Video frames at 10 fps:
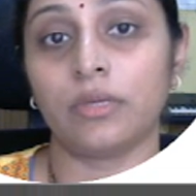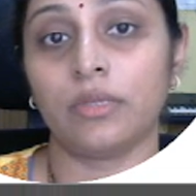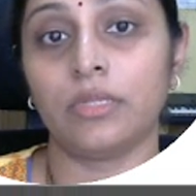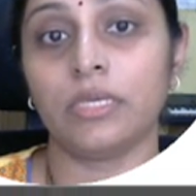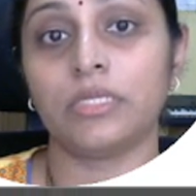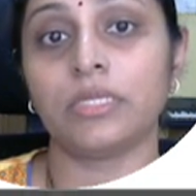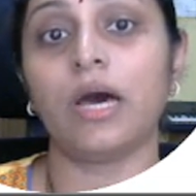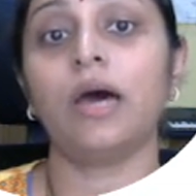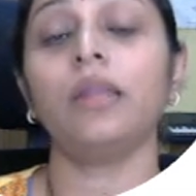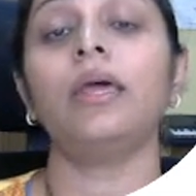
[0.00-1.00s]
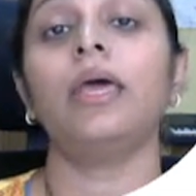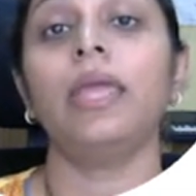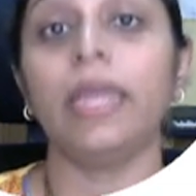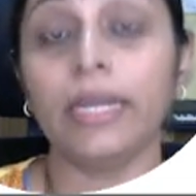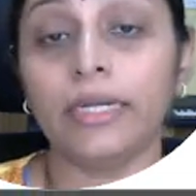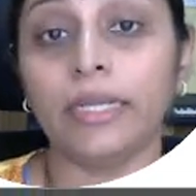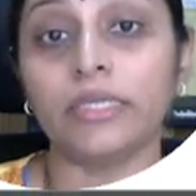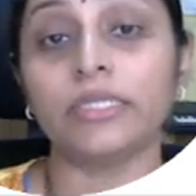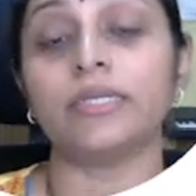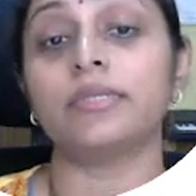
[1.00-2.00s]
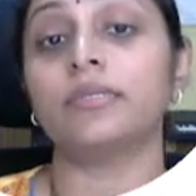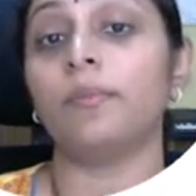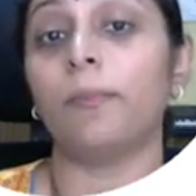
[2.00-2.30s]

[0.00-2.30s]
These are integers.